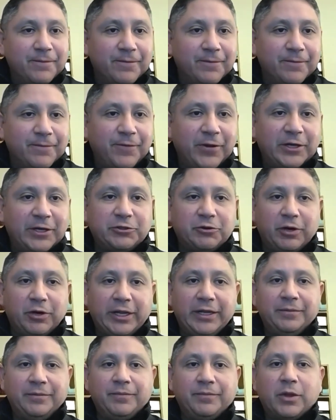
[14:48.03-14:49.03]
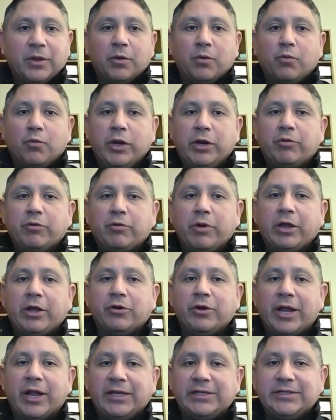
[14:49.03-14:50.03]
Firstly, we
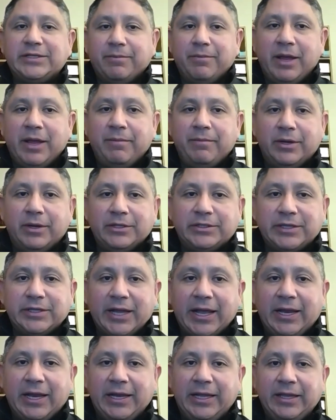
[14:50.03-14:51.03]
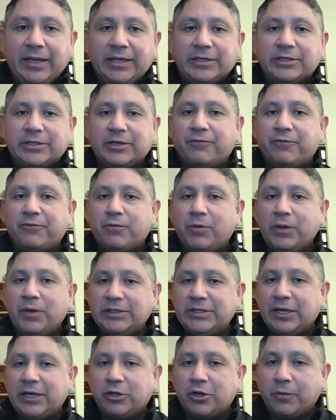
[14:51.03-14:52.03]
recognize the members and leaders of
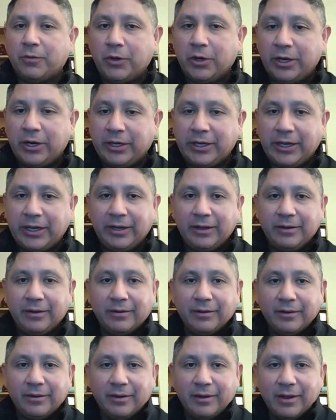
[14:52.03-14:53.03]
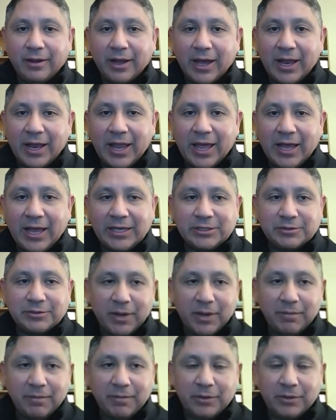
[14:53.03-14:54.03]
Queensland Community Alliance members